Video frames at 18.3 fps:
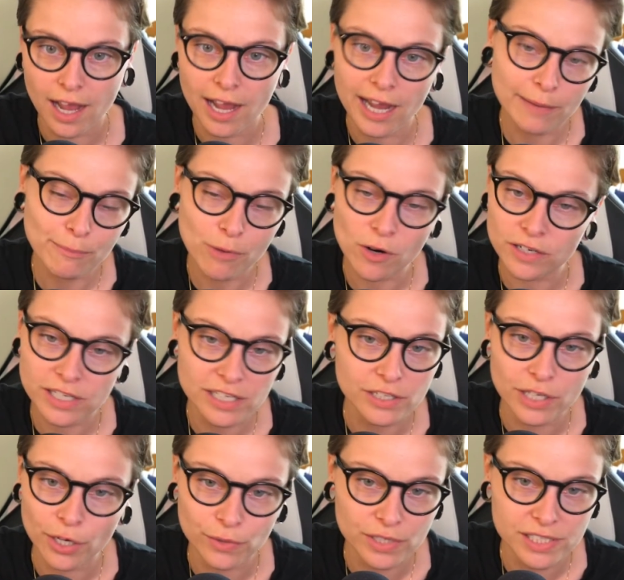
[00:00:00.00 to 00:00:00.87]
I'm already
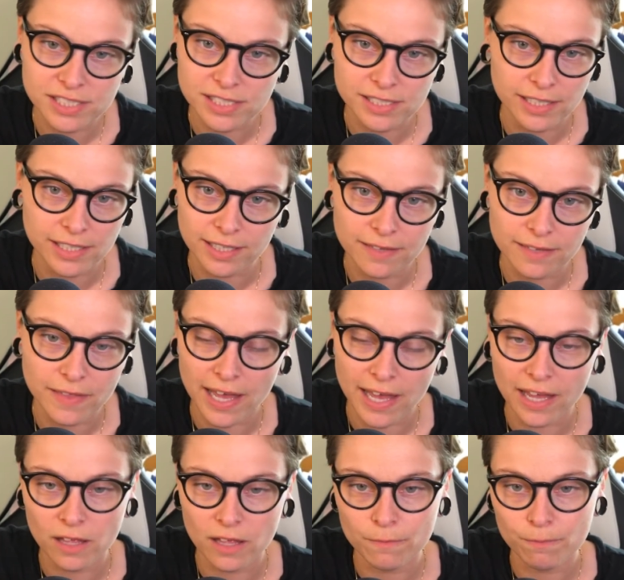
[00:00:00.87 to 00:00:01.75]
noticing
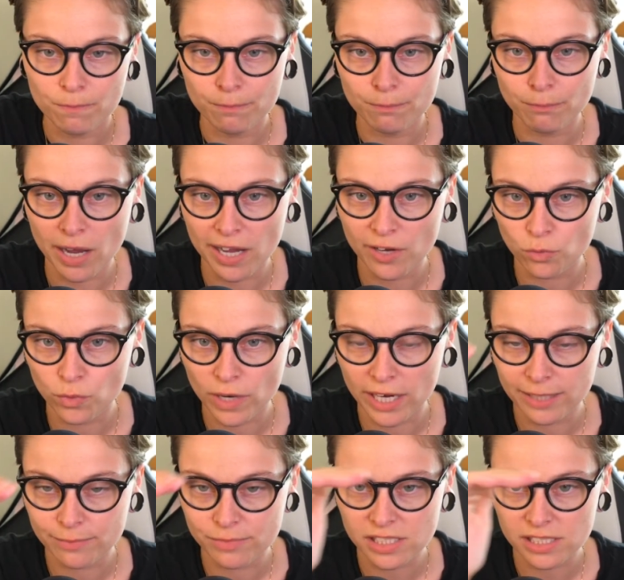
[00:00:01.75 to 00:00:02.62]
that my
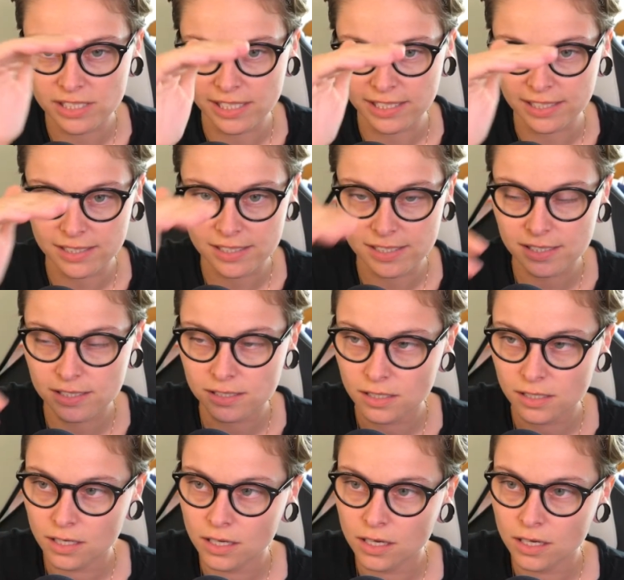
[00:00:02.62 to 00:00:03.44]
RAM sticks